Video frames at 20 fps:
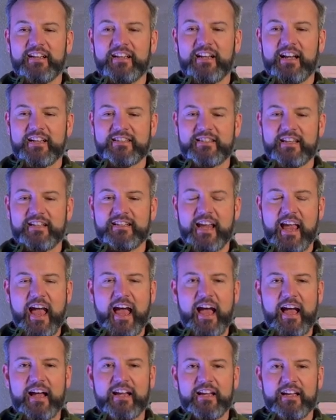I said,
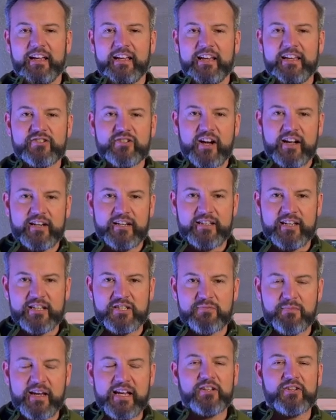yeah, he's trying to
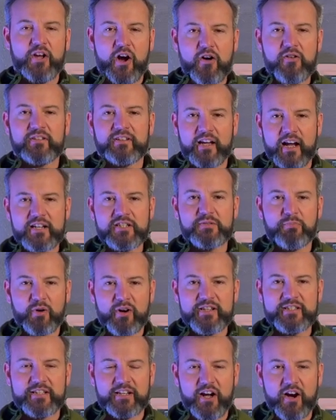teach me don't touch
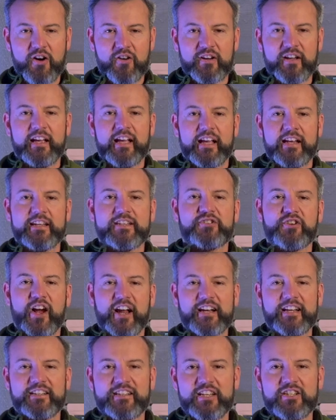poison oak. And he's
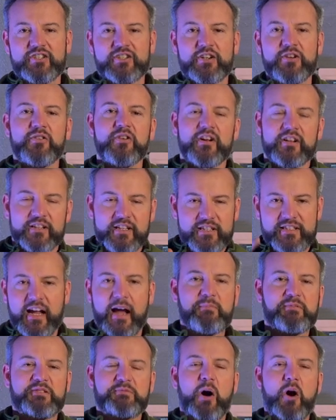trying to teach you to
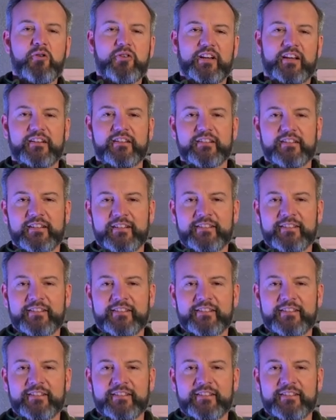stop smoking.